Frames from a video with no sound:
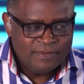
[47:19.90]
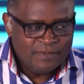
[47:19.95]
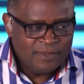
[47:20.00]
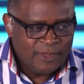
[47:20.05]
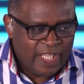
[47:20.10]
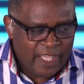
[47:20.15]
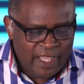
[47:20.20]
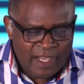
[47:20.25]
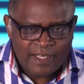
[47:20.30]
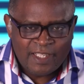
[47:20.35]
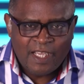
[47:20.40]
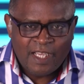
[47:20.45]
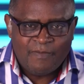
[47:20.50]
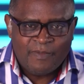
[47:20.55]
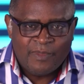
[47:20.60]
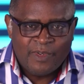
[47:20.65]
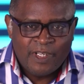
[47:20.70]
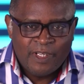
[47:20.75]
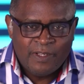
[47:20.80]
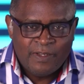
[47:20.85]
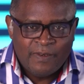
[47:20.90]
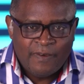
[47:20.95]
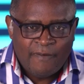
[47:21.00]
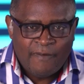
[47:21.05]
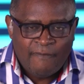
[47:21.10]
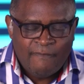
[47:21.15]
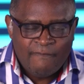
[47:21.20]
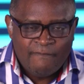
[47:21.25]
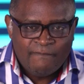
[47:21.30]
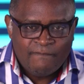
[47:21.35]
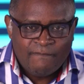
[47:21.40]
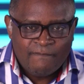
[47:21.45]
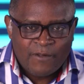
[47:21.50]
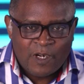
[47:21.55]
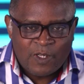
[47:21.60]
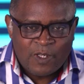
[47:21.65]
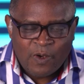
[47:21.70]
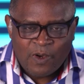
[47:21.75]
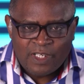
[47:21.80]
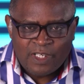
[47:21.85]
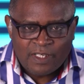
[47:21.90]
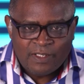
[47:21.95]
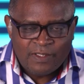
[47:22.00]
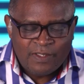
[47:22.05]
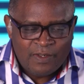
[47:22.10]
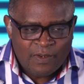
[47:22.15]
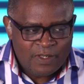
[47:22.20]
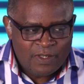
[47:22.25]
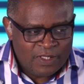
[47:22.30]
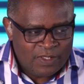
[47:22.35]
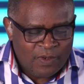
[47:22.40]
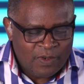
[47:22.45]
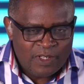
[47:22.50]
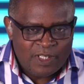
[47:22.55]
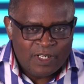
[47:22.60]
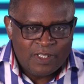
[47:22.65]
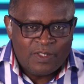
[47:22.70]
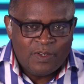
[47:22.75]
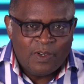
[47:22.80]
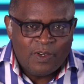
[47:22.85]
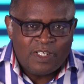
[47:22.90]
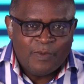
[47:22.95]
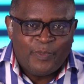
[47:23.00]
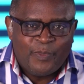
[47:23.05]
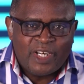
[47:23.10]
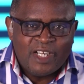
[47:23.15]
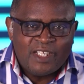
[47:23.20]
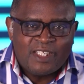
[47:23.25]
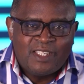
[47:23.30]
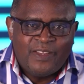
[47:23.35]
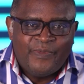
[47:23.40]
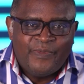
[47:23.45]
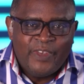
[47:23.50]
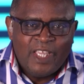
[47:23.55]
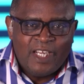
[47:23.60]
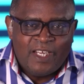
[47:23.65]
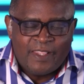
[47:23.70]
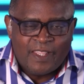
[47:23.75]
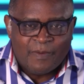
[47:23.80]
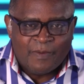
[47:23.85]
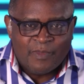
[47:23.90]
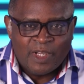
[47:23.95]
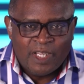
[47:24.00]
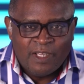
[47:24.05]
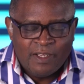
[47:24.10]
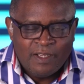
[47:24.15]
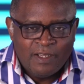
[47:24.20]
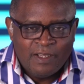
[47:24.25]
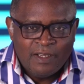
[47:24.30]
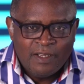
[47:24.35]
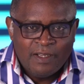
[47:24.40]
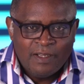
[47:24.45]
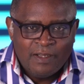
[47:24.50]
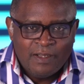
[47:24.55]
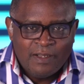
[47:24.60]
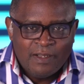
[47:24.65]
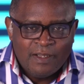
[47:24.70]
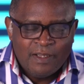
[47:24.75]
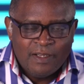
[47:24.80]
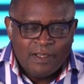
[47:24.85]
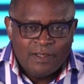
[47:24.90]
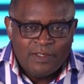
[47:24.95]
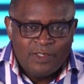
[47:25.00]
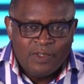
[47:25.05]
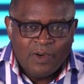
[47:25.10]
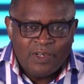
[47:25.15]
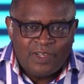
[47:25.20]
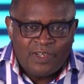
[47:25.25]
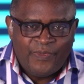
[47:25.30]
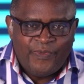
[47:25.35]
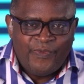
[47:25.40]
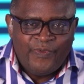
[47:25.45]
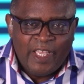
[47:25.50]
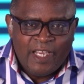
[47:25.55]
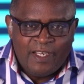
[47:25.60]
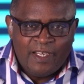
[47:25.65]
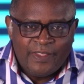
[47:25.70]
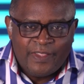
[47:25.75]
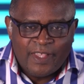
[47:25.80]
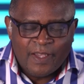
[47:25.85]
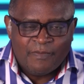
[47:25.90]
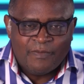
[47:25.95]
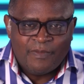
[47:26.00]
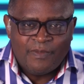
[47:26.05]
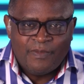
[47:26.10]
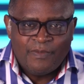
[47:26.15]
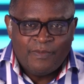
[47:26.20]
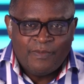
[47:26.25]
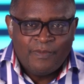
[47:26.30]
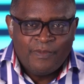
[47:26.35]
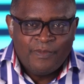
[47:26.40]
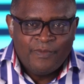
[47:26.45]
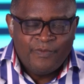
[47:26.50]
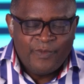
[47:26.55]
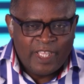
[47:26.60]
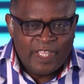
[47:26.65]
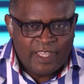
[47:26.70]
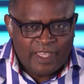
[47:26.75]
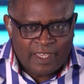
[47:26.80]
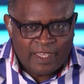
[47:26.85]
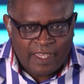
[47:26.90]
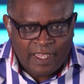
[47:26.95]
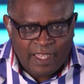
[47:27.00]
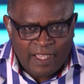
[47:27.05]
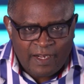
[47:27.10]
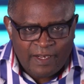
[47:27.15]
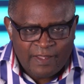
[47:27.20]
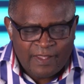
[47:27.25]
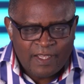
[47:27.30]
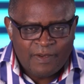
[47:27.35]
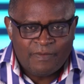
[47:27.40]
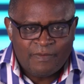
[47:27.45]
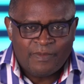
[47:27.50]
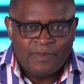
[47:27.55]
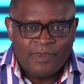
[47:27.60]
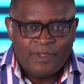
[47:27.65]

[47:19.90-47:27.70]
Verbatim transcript: Kill them. Don't breastfeed them. Don't feed them. Kill them.